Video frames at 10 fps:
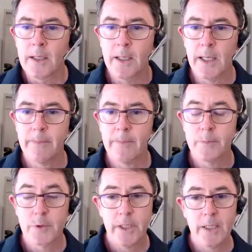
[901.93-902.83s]

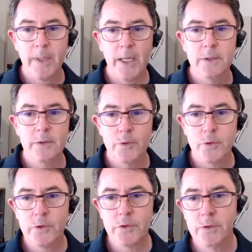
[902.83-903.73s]
So getting back to the
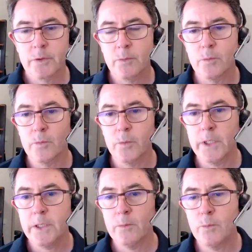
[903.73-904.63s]
resource,
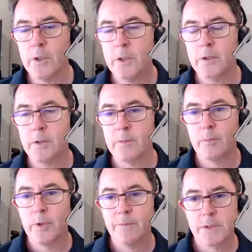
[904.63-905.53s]
we were
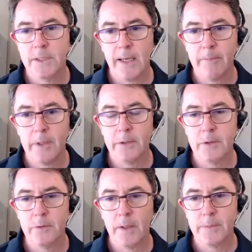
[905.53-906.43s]
previously aiming
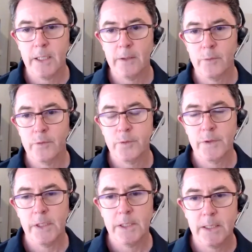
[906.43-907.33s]
to update the resource
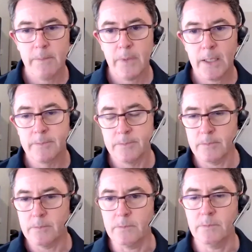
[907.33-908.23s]
in December.
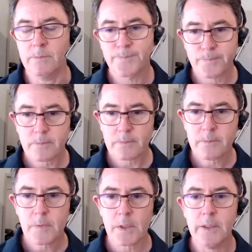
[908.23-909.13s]

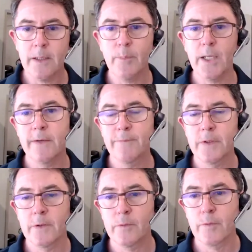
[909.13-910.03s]
That plan
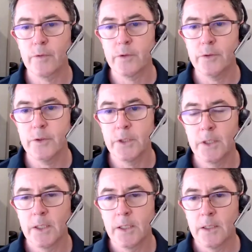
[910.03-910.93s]
fell through
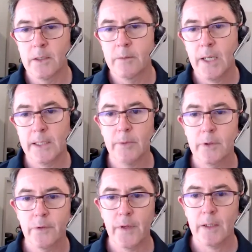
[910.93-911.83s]
partly
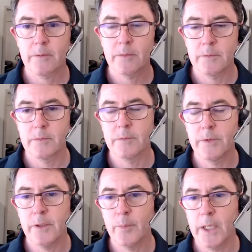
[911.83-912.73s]
because our
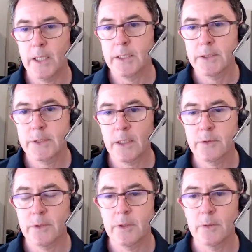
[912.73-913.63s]
independent
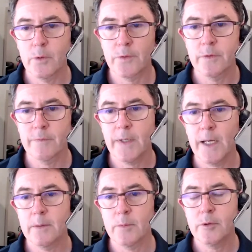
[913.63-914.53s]
consultant wasn't
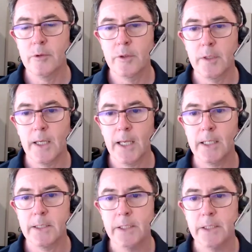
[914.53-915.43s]
available
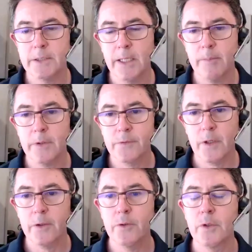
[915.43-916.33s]
in December,
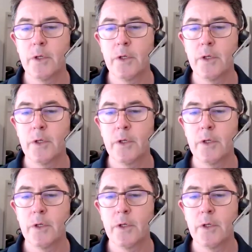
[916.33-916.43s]
so